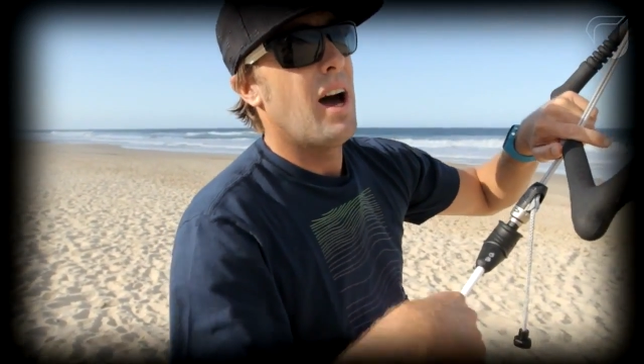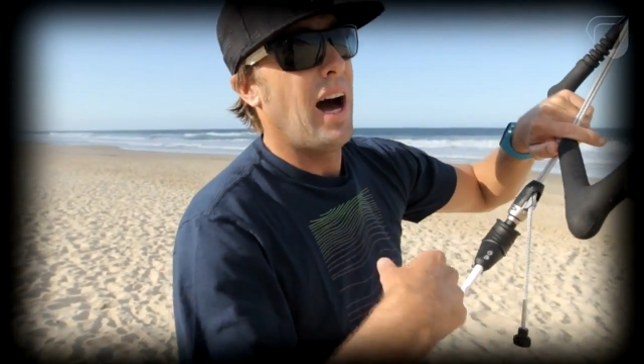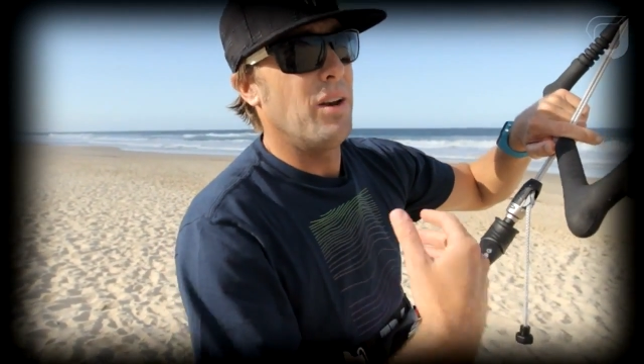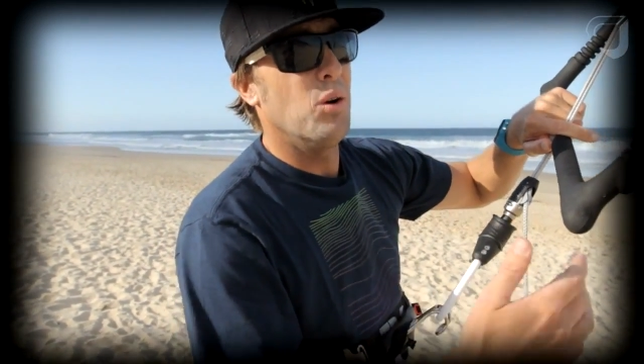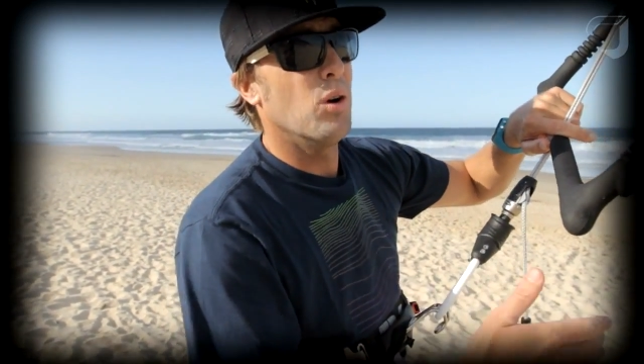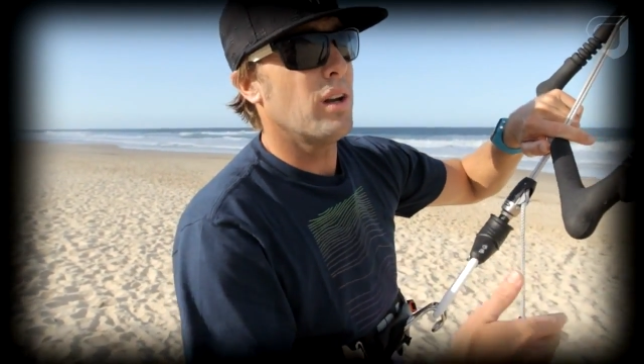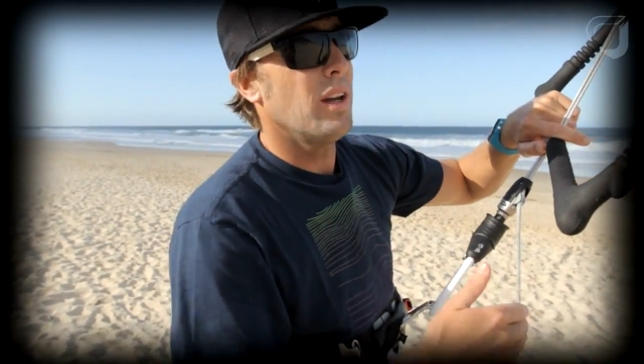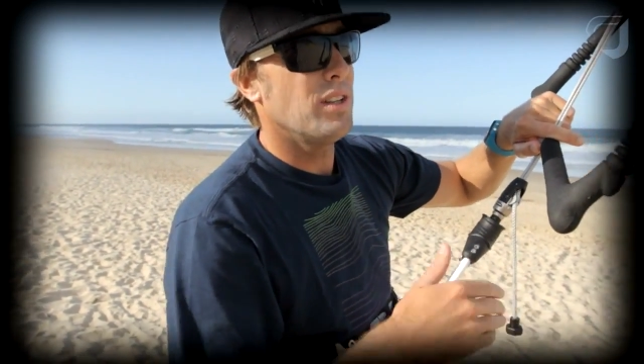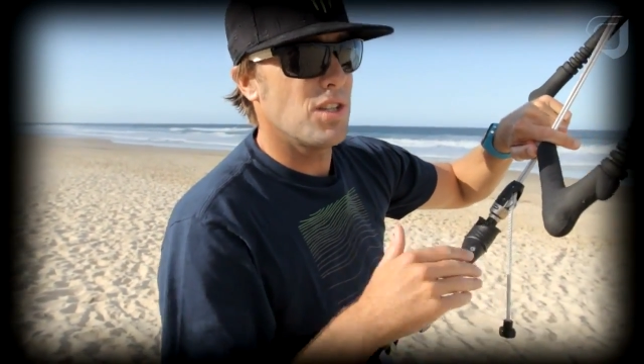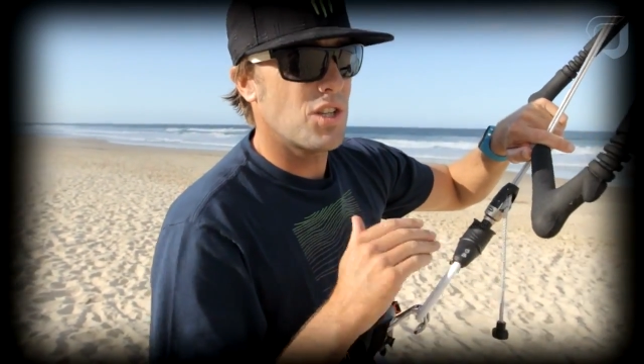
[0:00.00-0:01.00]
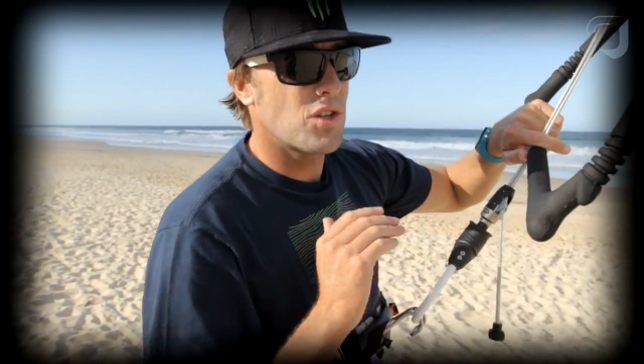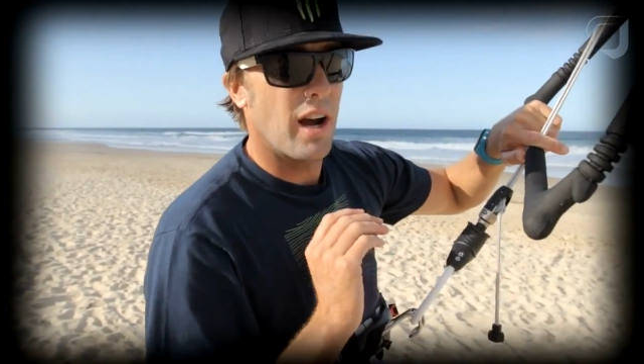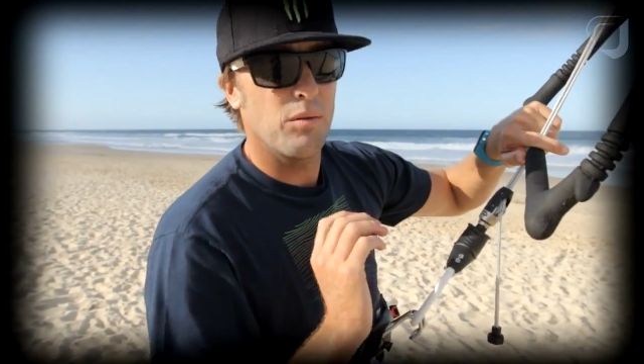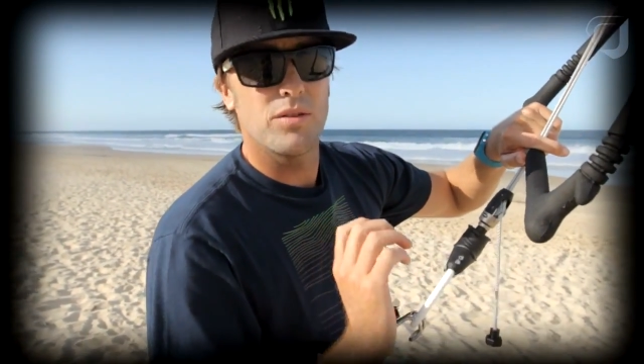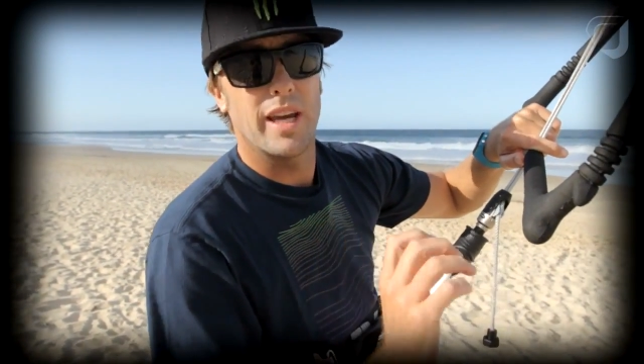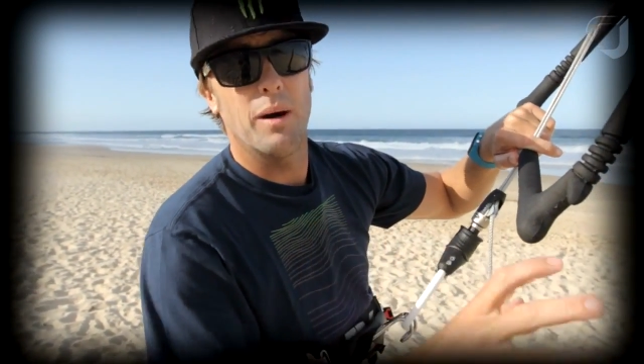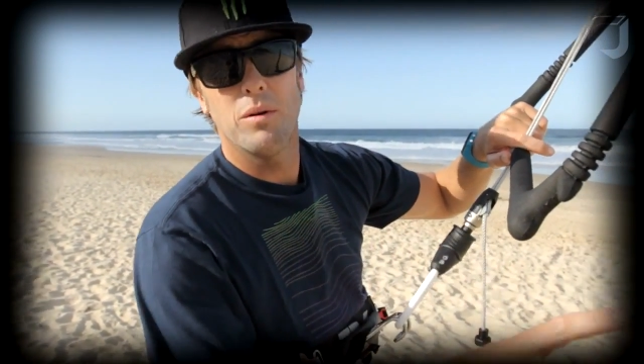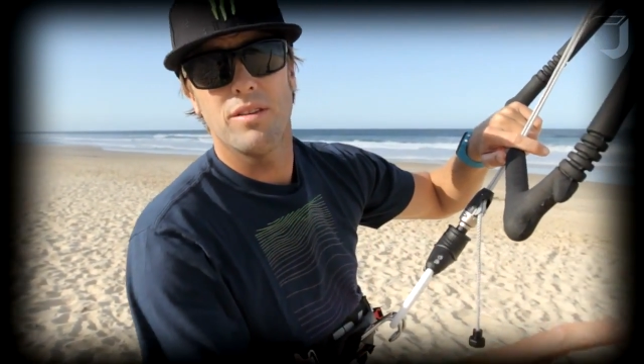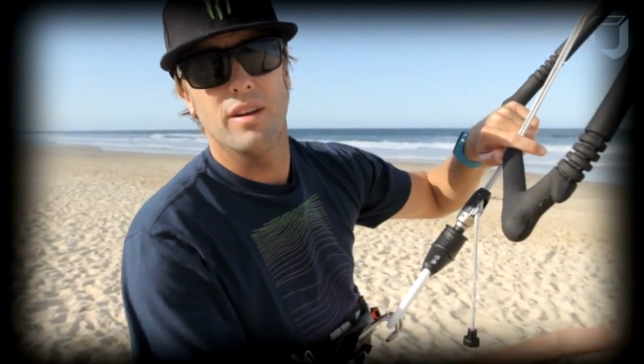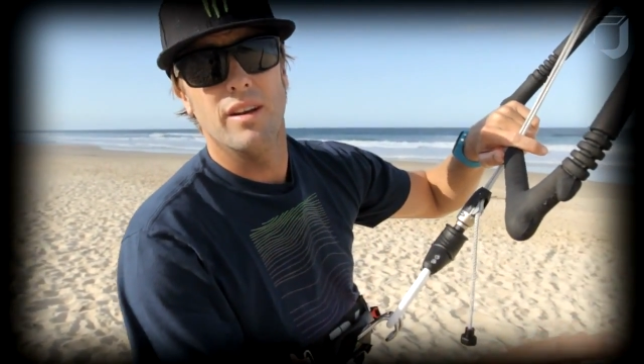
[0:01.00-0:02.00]
Unhook and just travel down
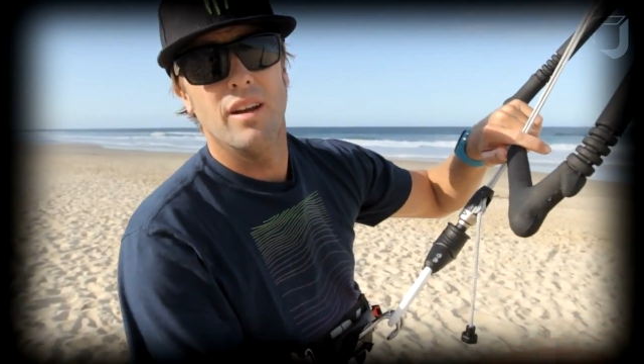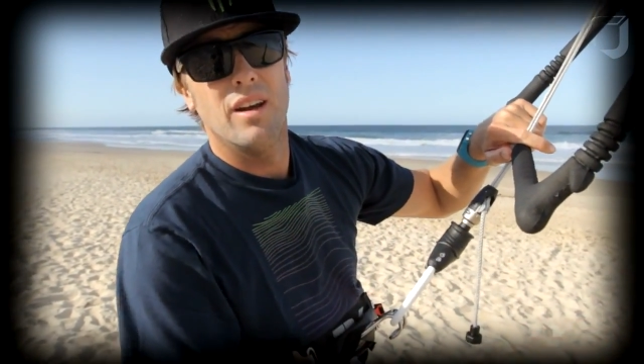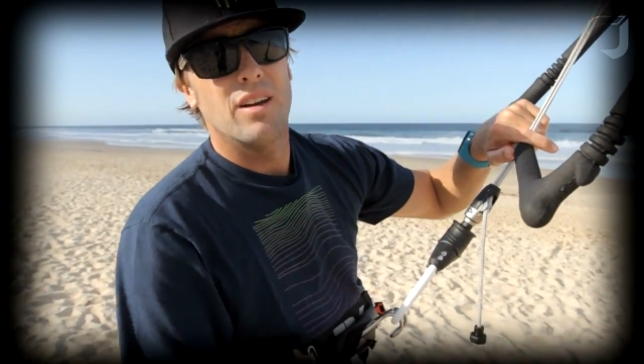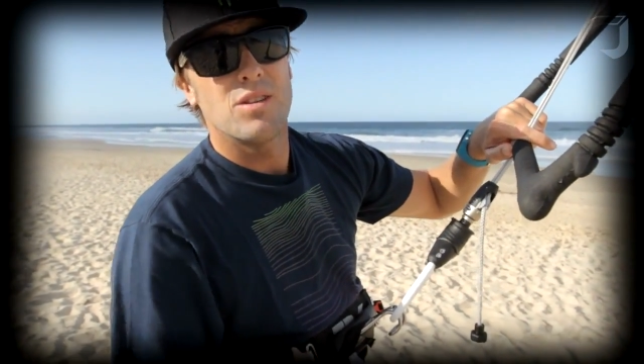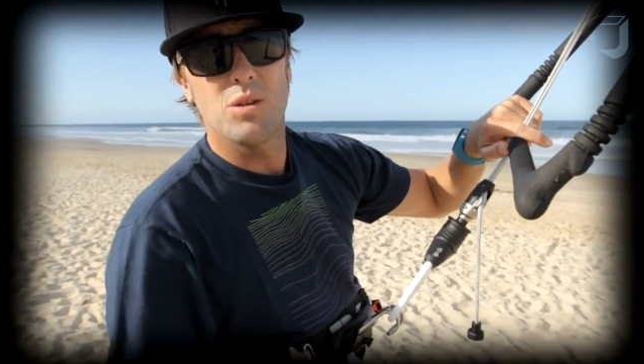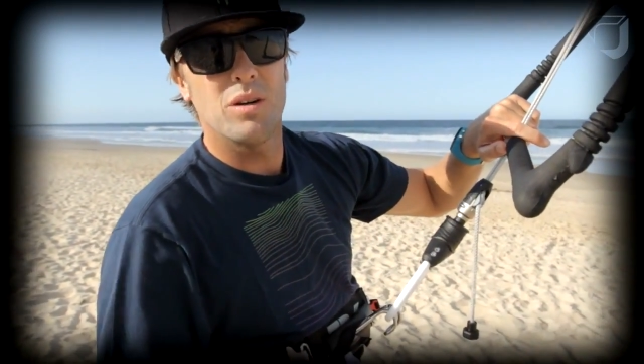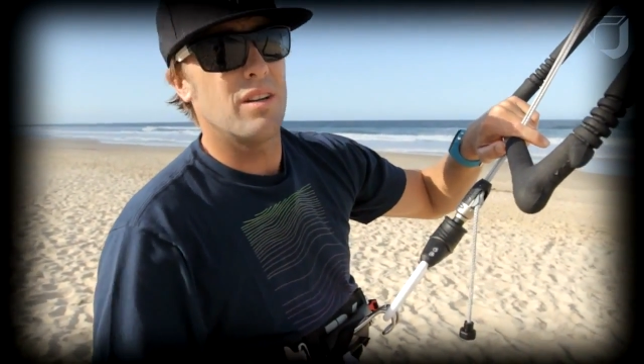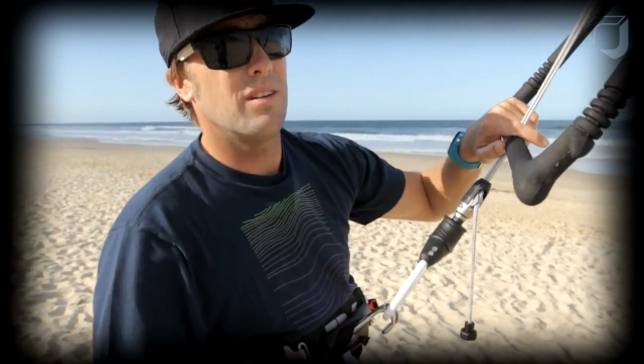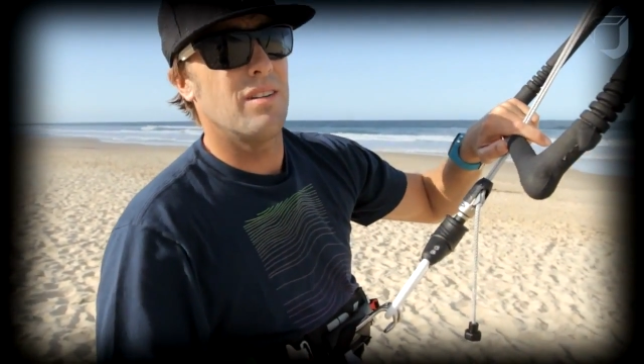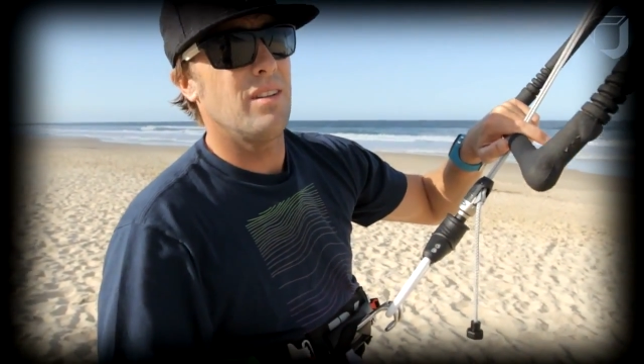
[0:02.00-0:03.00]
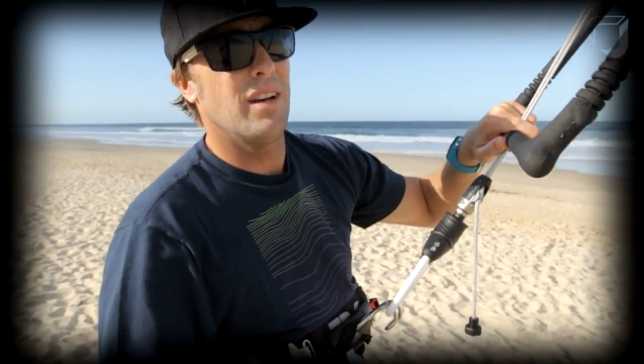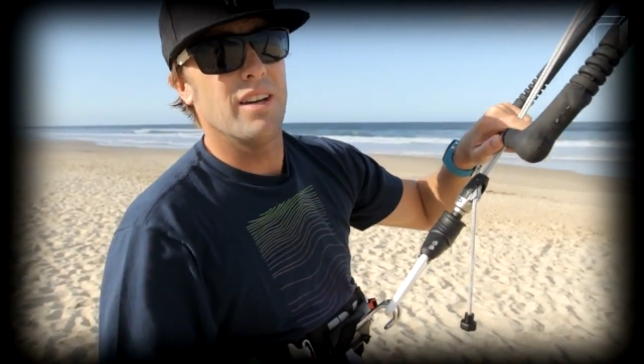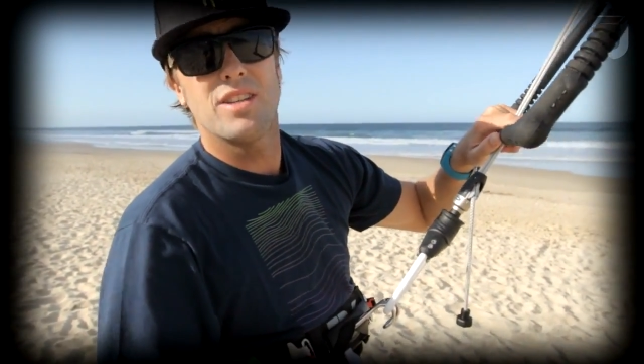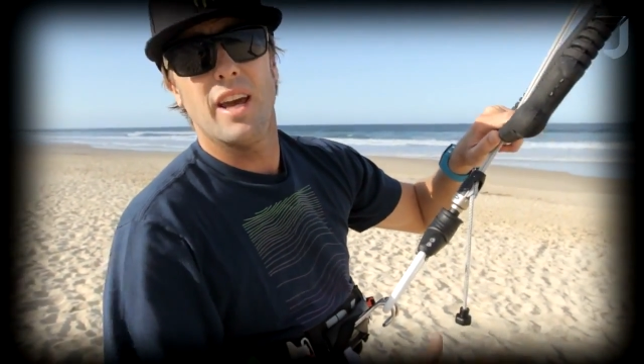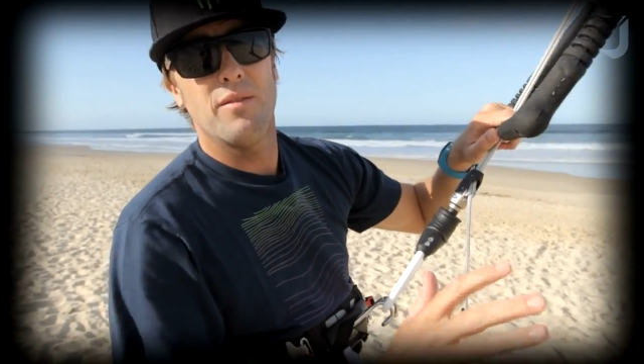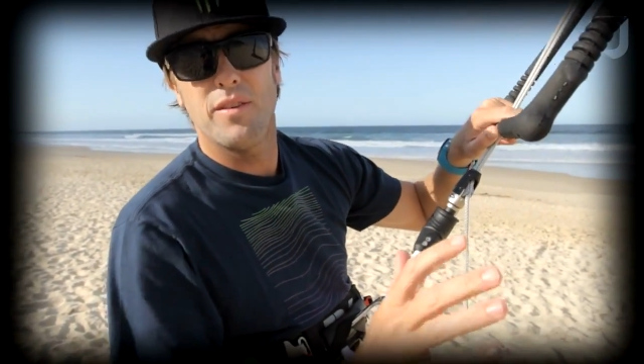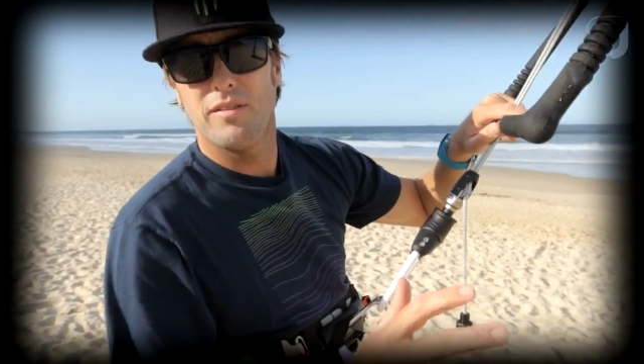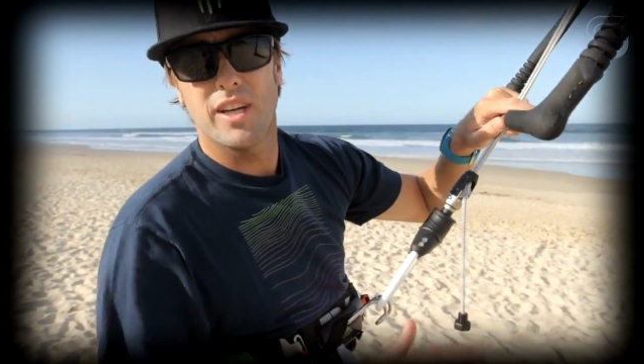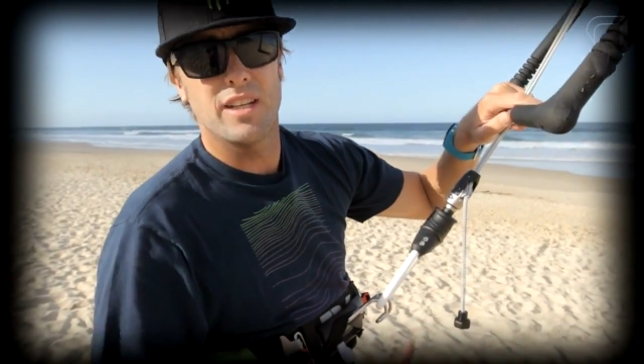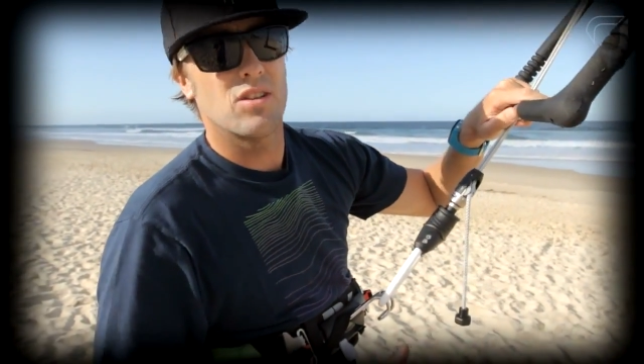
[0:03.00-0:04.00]
with it. Do it 10,
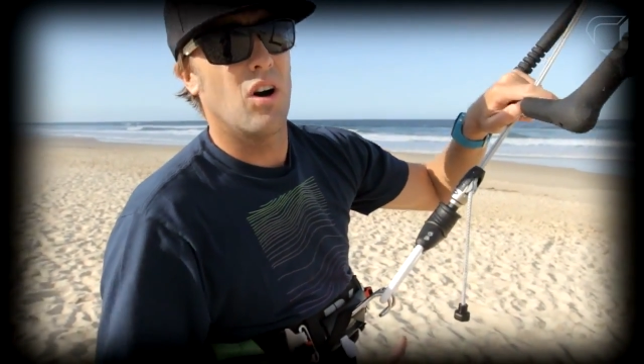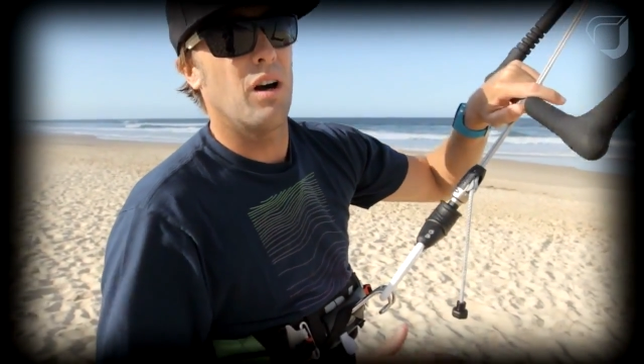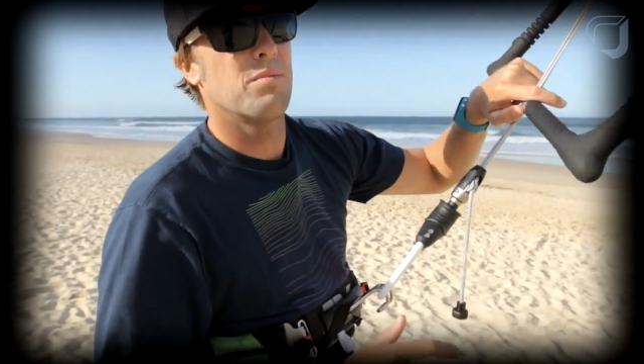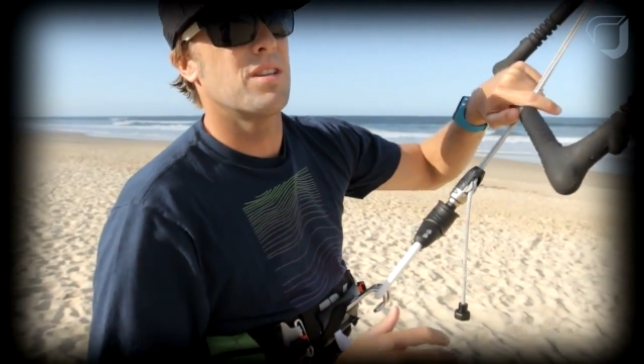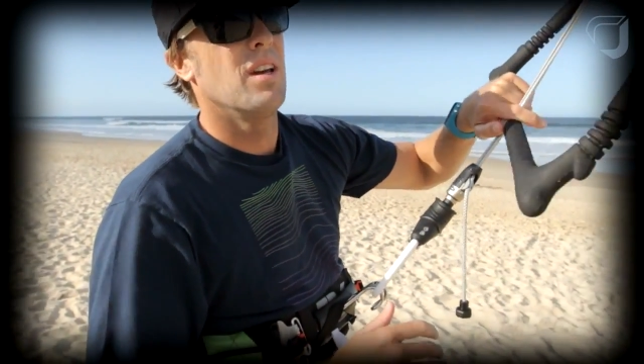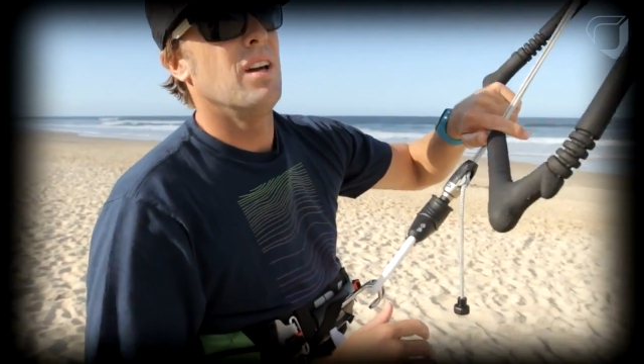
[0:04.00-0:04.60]
15 times,